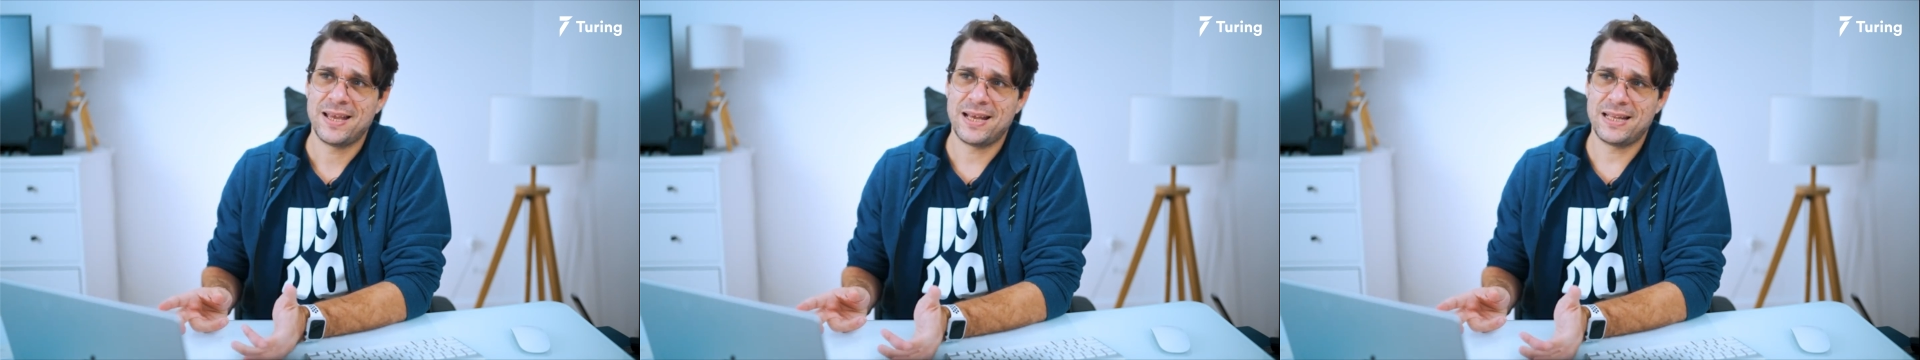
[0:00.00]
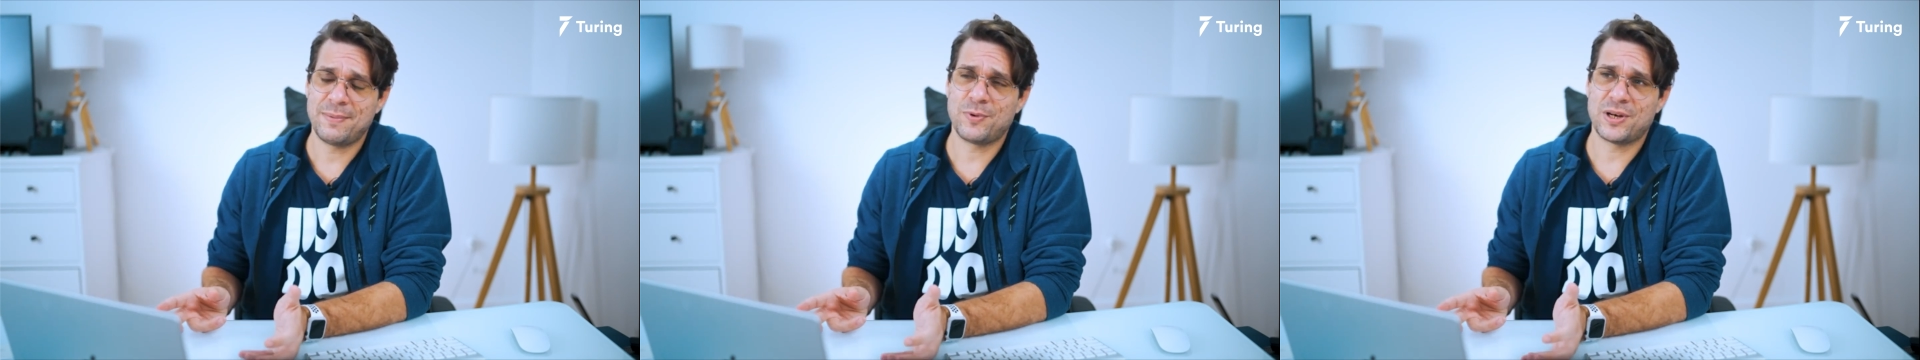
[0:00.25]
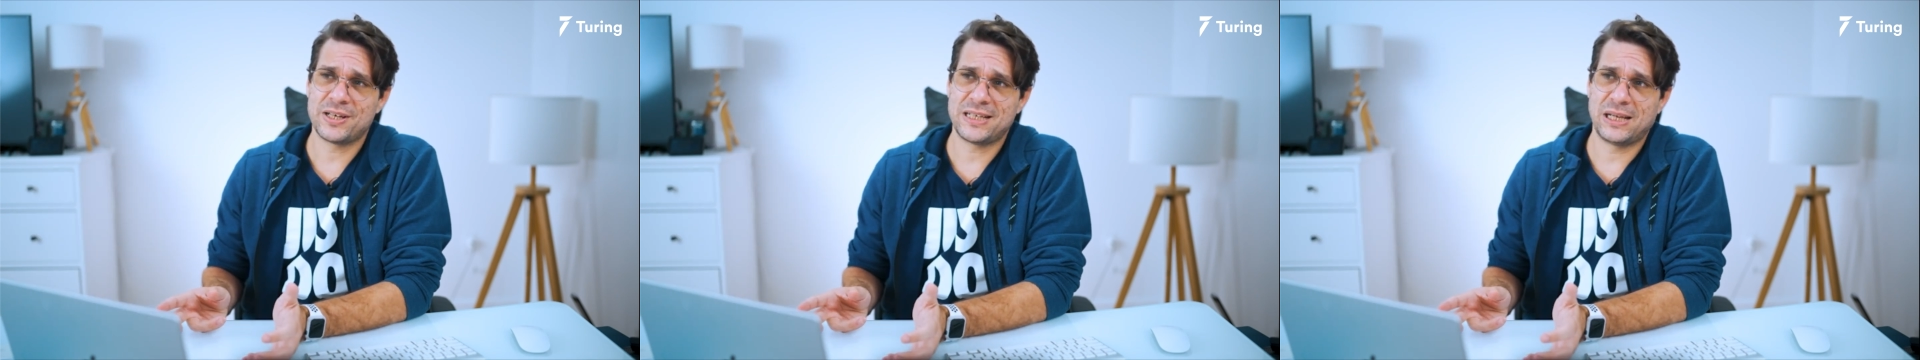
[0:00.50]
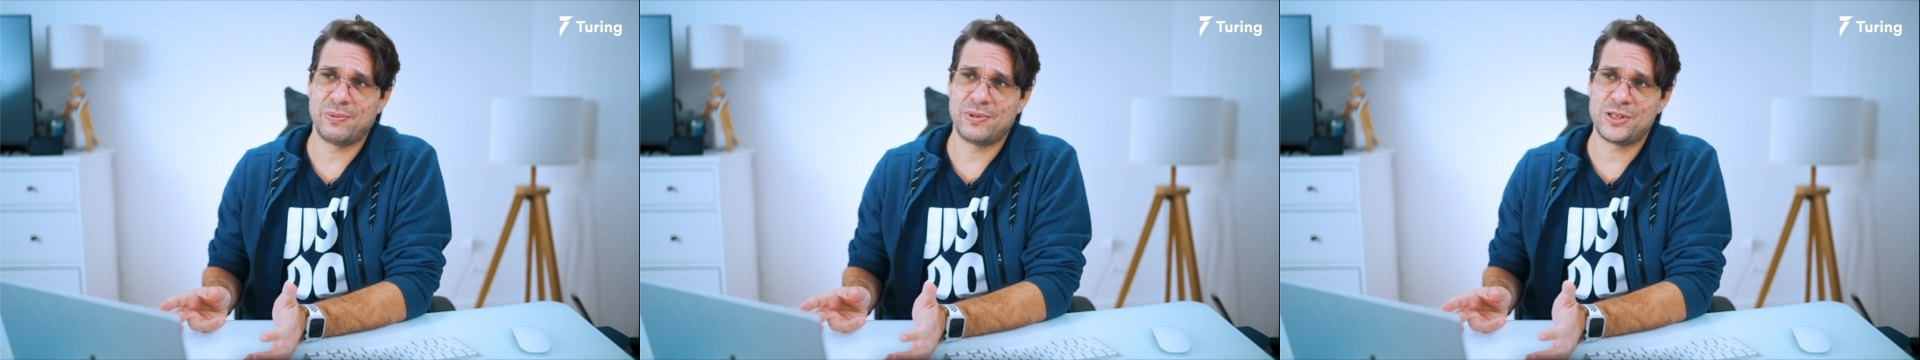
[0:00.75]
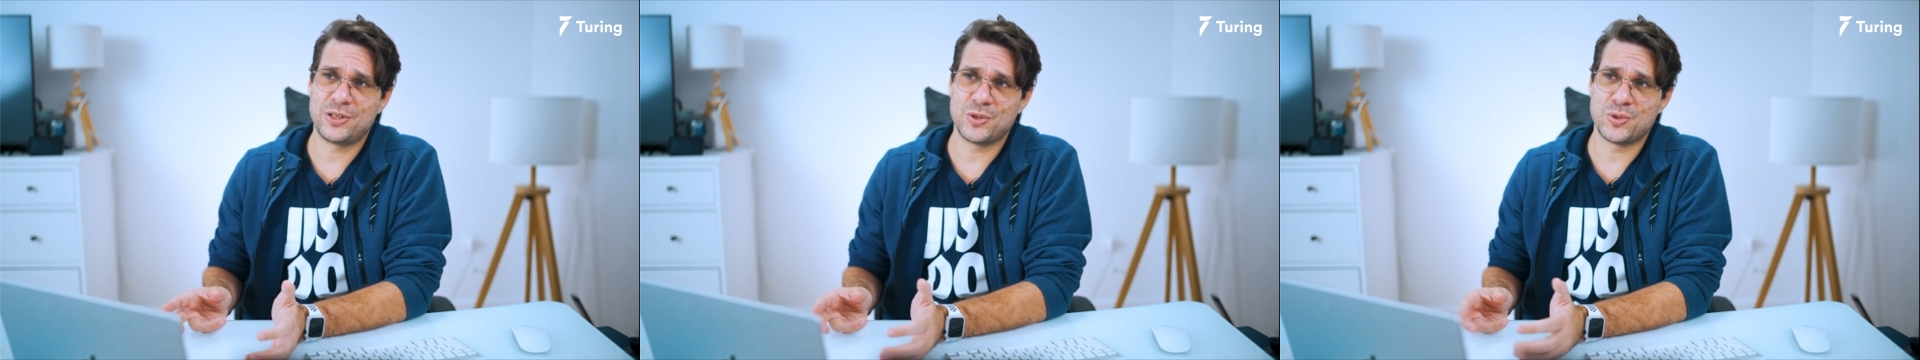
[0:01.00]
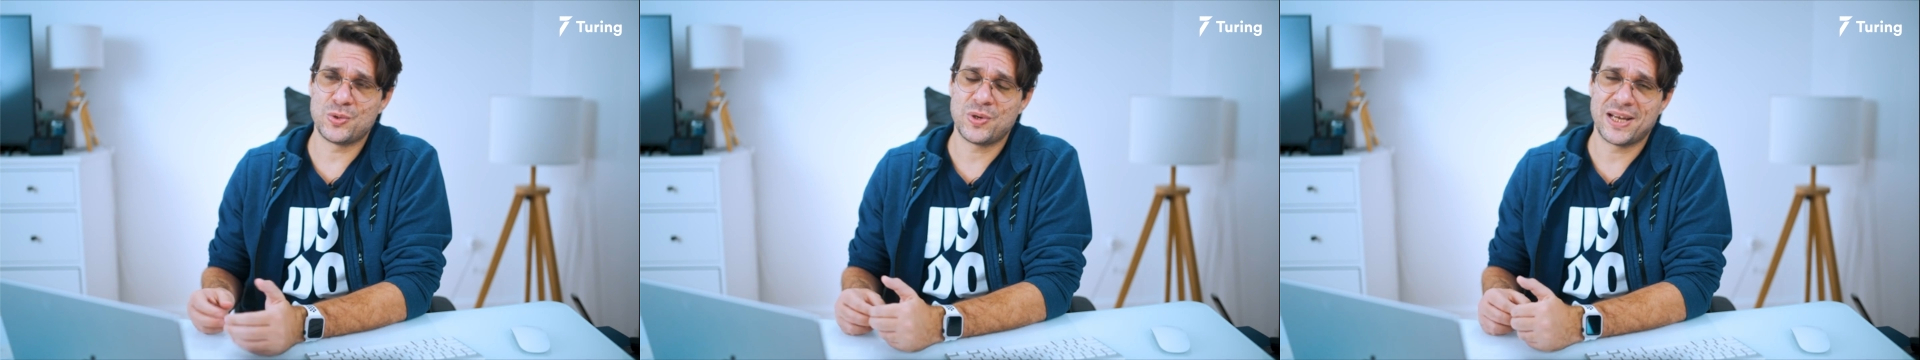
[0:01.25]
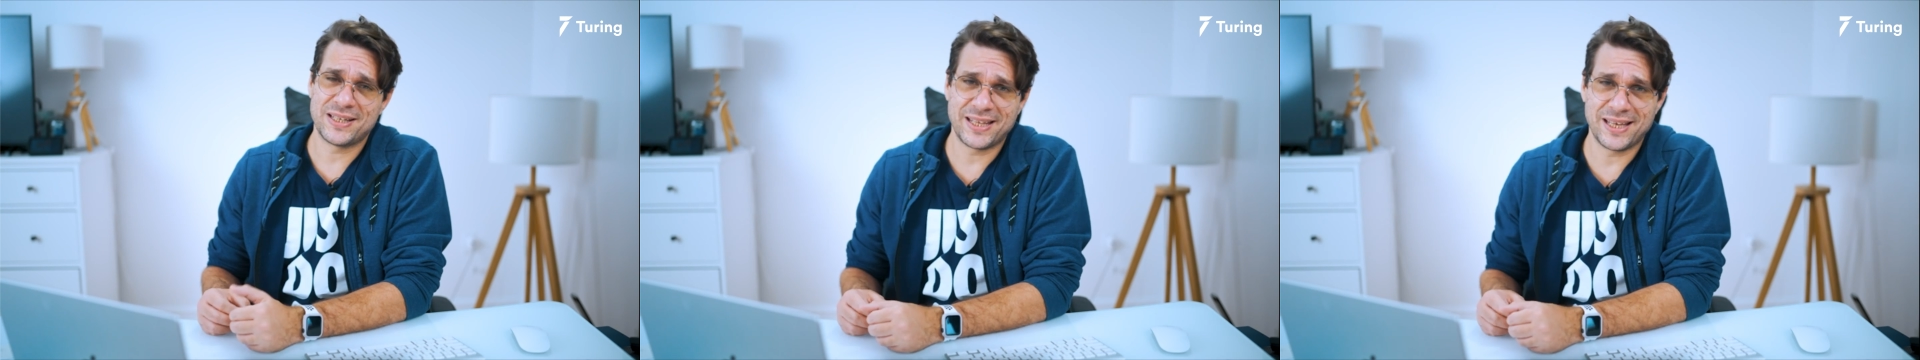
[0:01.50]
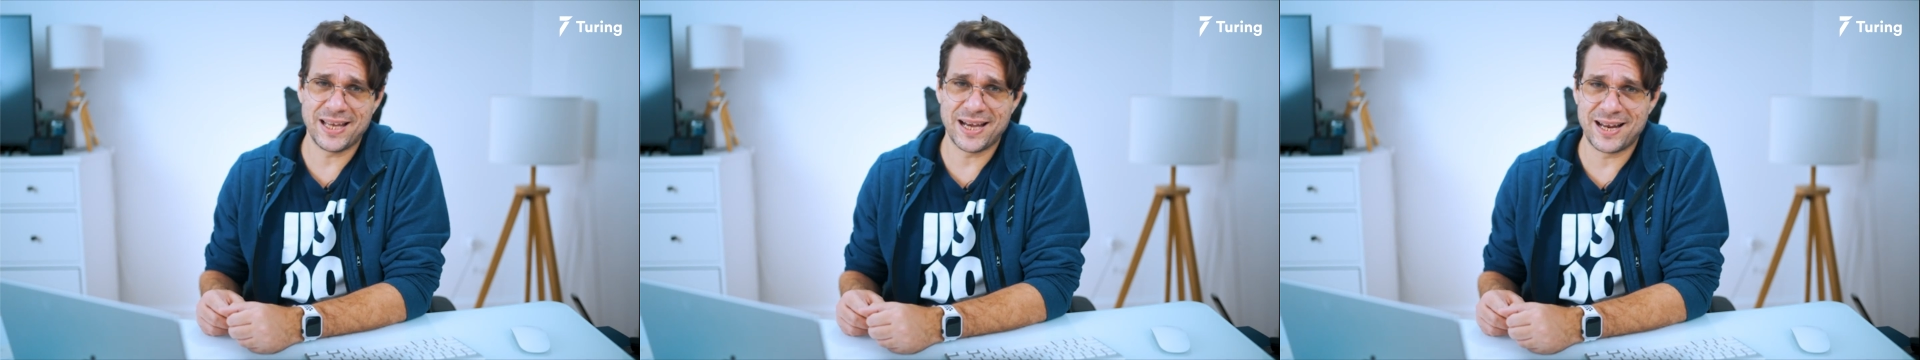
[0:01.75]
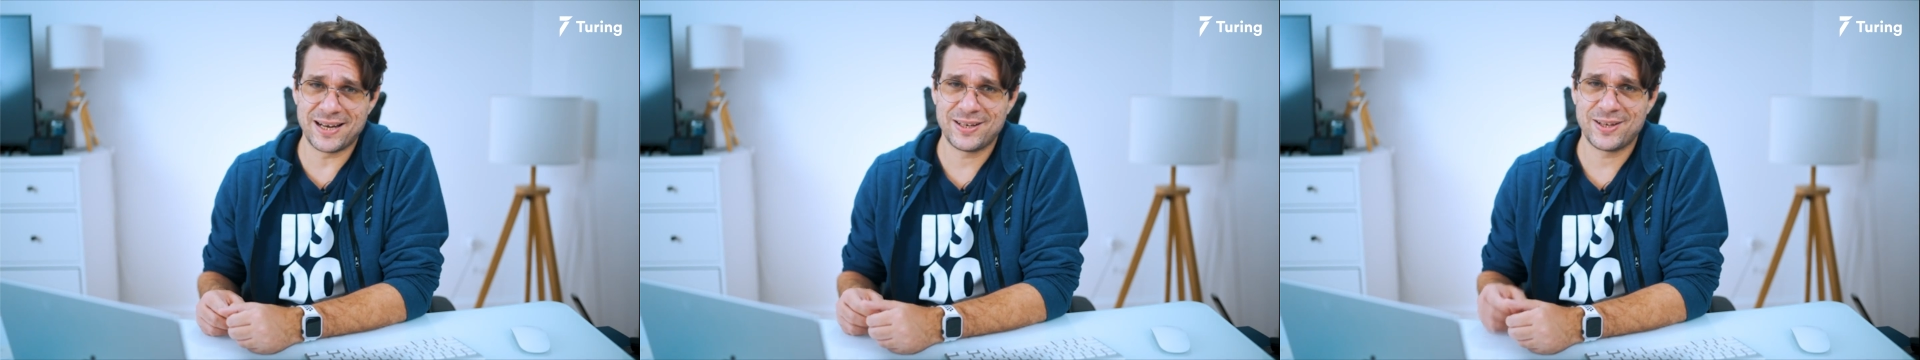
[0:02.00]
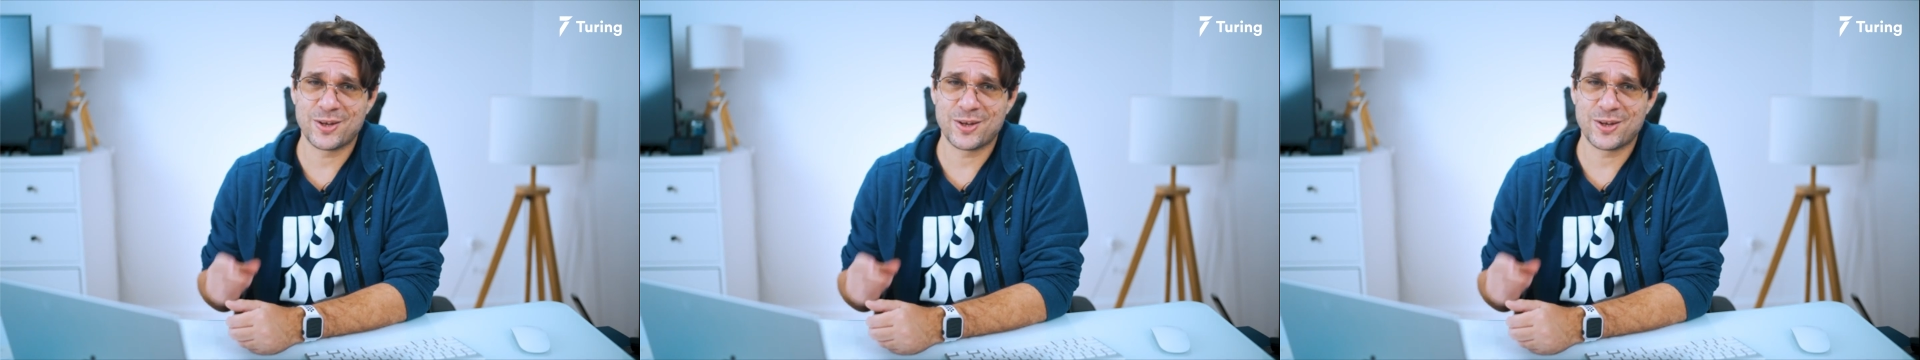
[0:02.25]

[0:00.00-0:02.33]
and I'm gonna share with you and they are